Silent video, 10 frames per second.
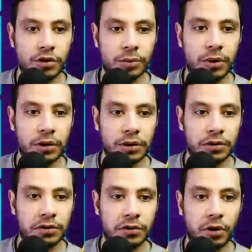departing
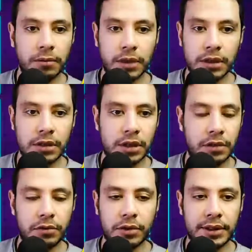from, let's say
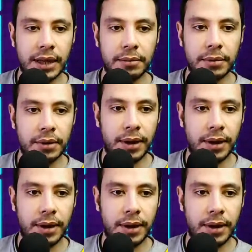for example,